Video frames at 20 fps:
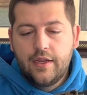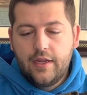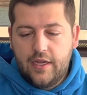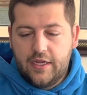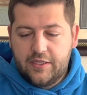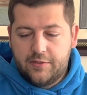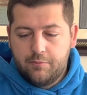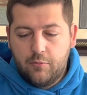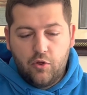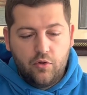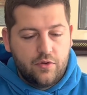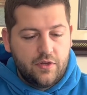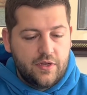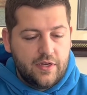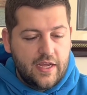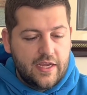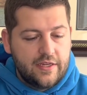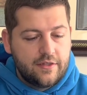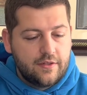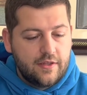molded
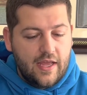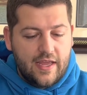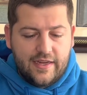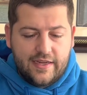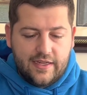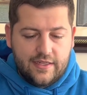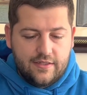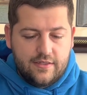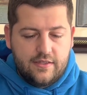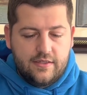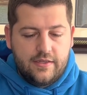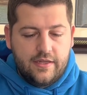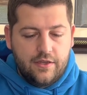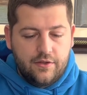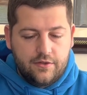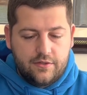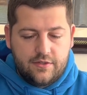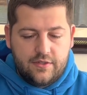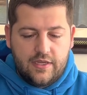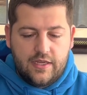nicely. I can
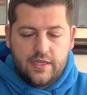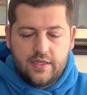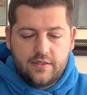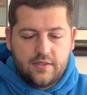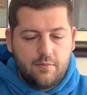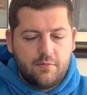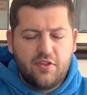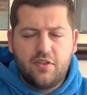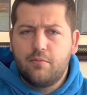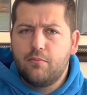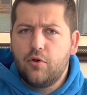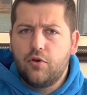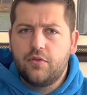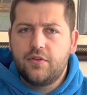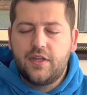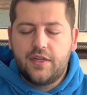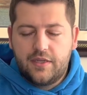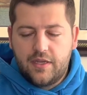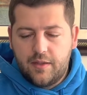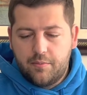still see some of the
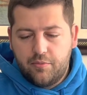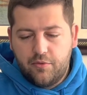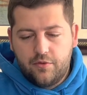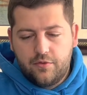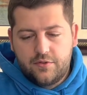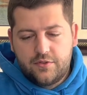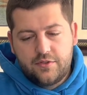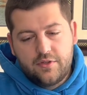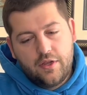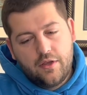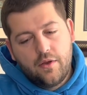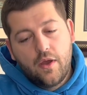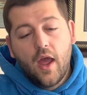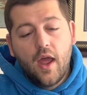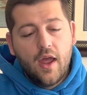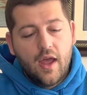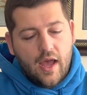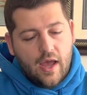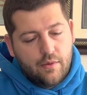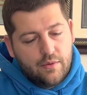molding nipples. So
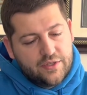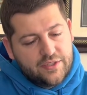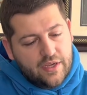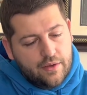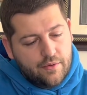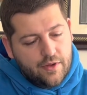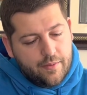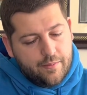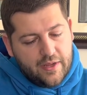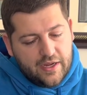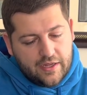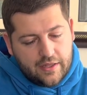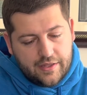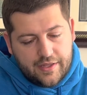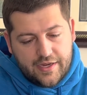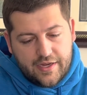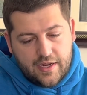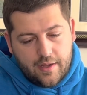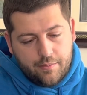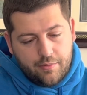I wish that would have been
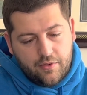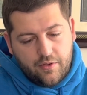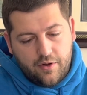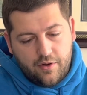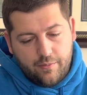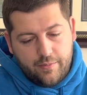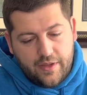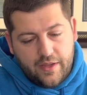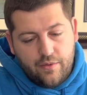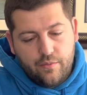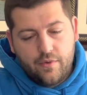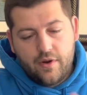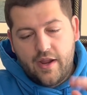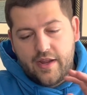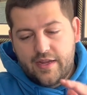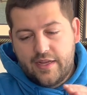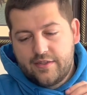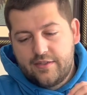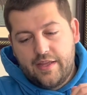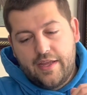cleaned up a little bit, where I
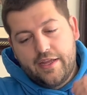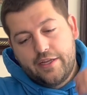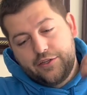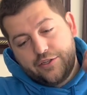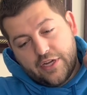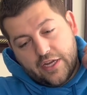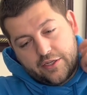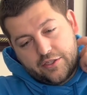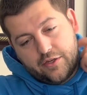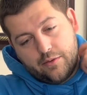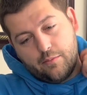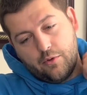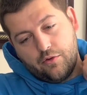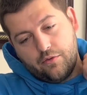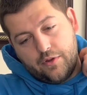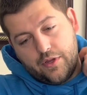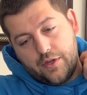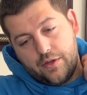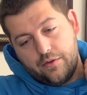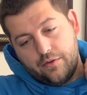guess they injection
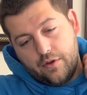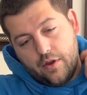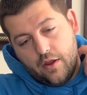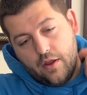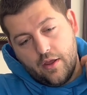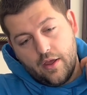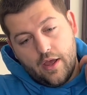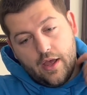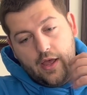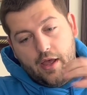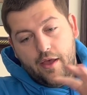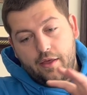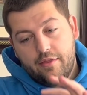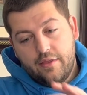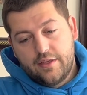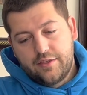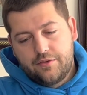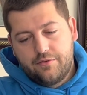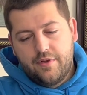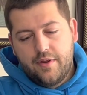molded
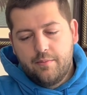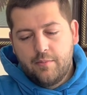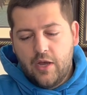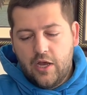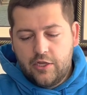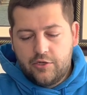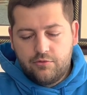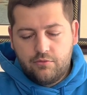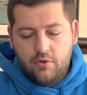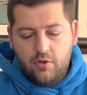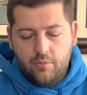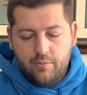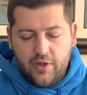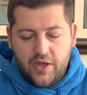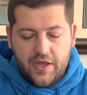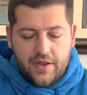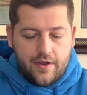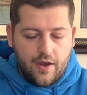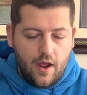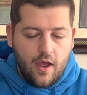this grip module.
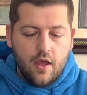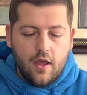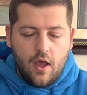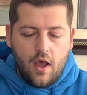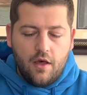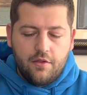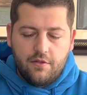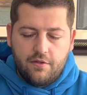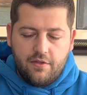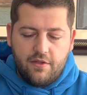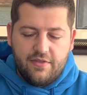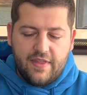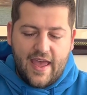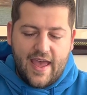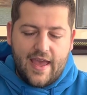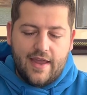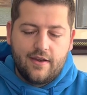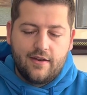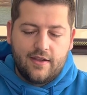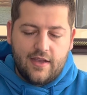But other than
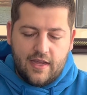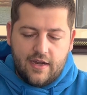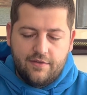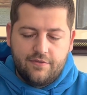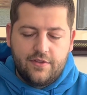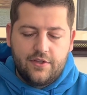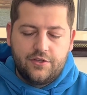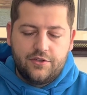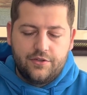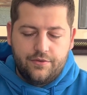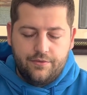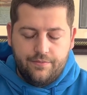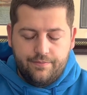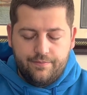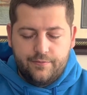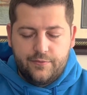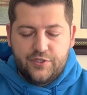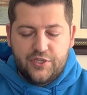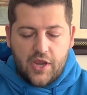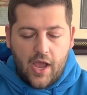that, kind of the
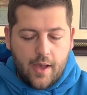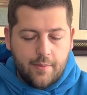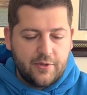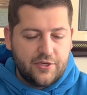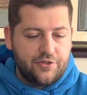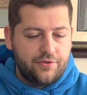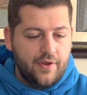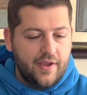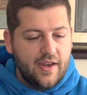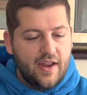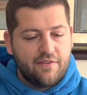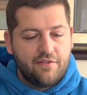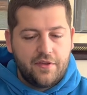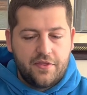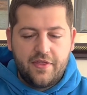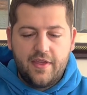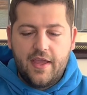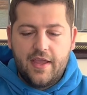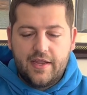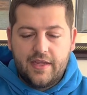geometry and
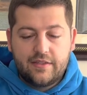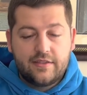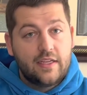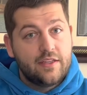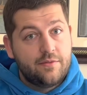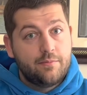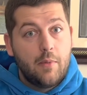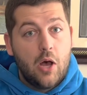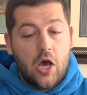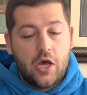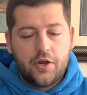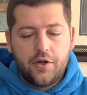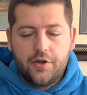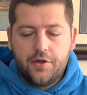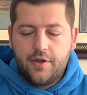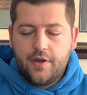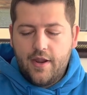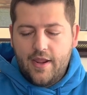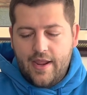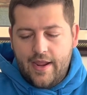everything, it's
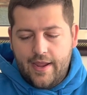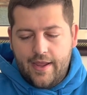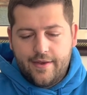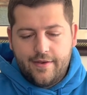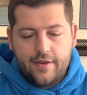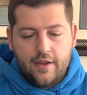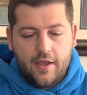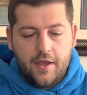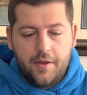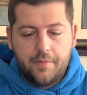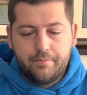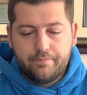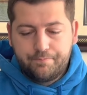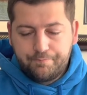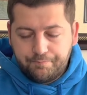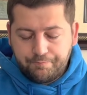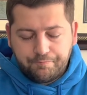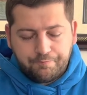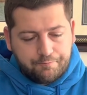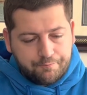modern, and
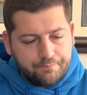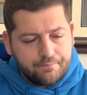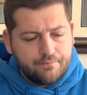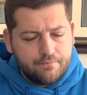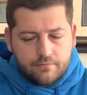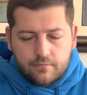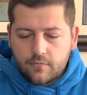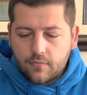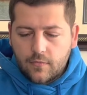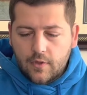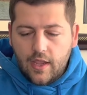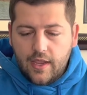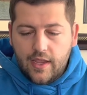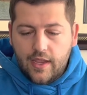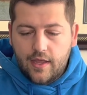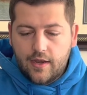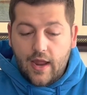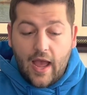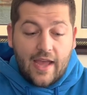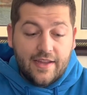
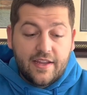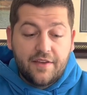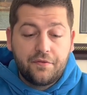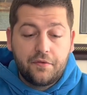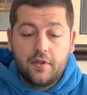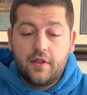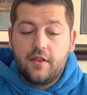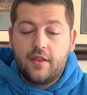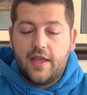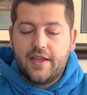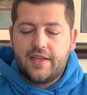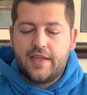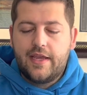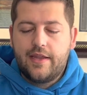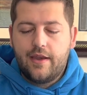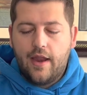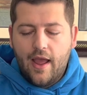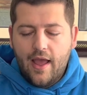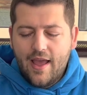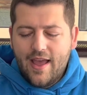I definitely like
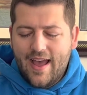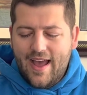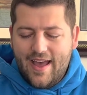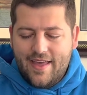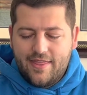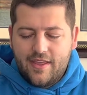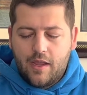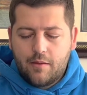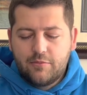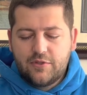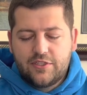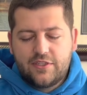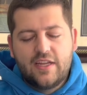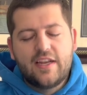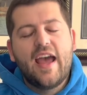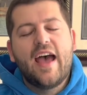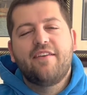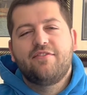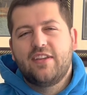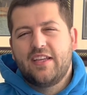it. I think I'm just gonna
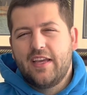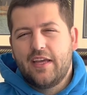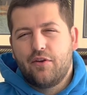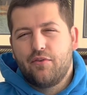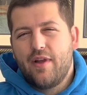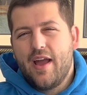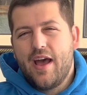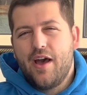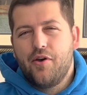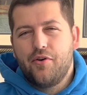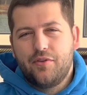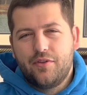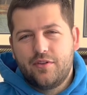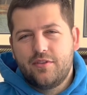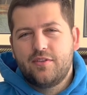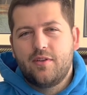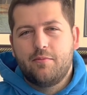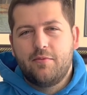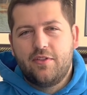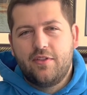have to get around
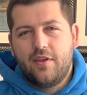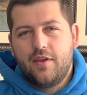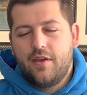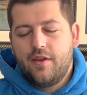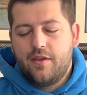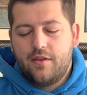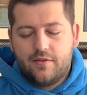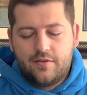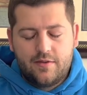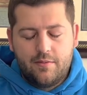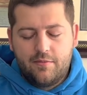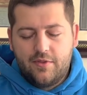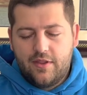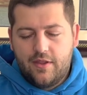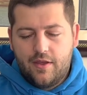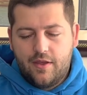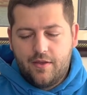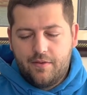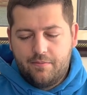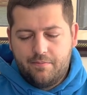some of
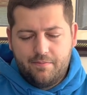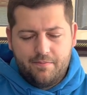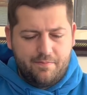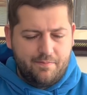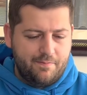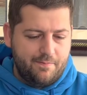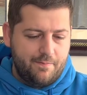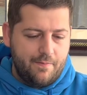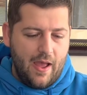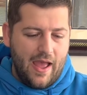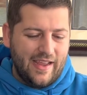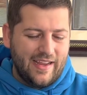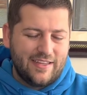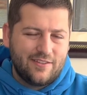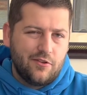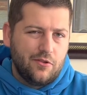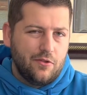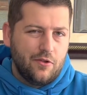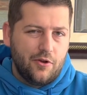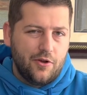the I
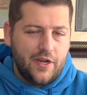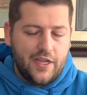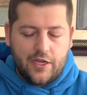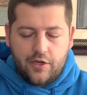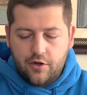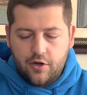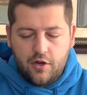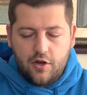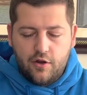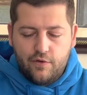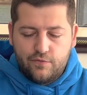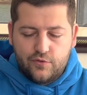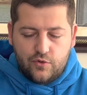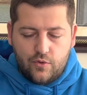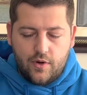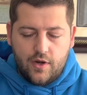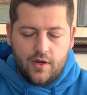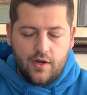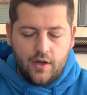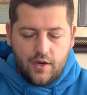guess learning curves
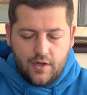or